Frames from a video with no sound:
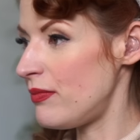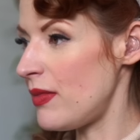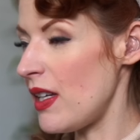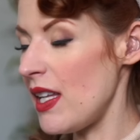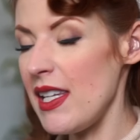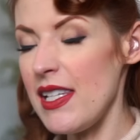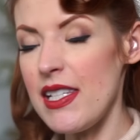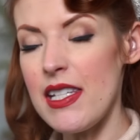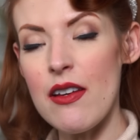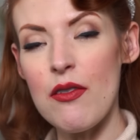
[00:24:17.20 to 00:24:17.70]
But at
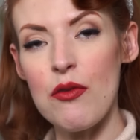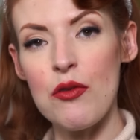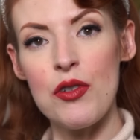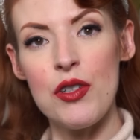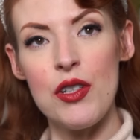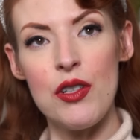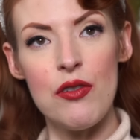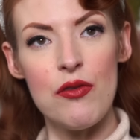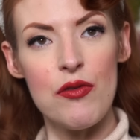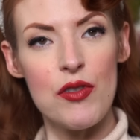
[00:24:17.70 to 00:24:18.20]
least everyone
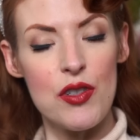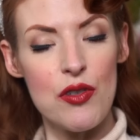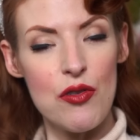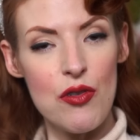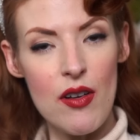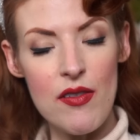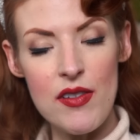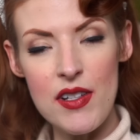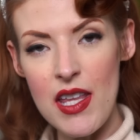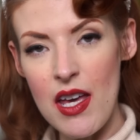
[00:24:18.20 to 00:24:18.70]
knew for sure
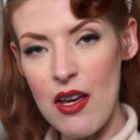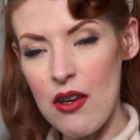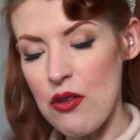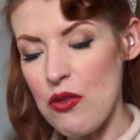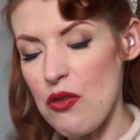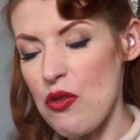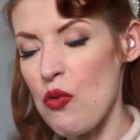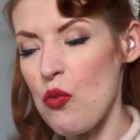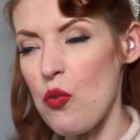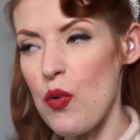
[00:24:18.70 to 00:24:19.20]
after that who
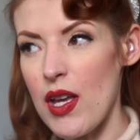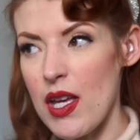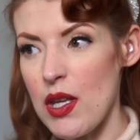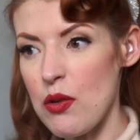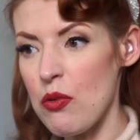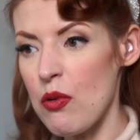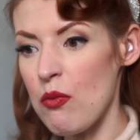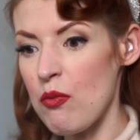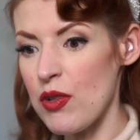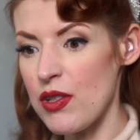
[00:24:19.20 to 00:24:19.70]
the weird
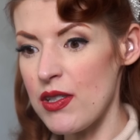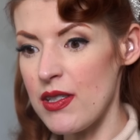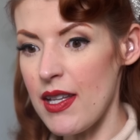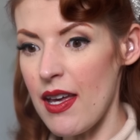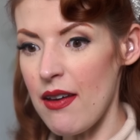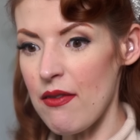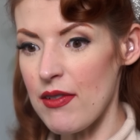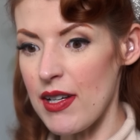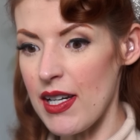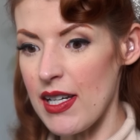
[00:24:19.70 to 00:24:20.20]
one was in
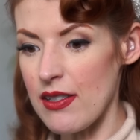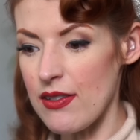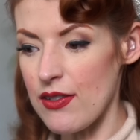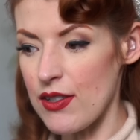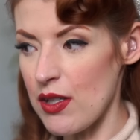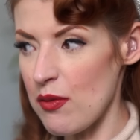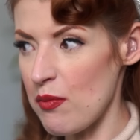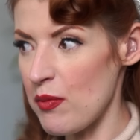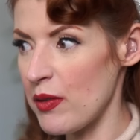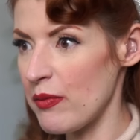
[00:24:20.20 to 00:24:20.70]
that
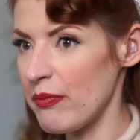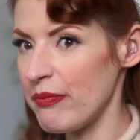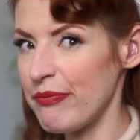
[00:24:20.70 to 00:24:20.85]
relationship.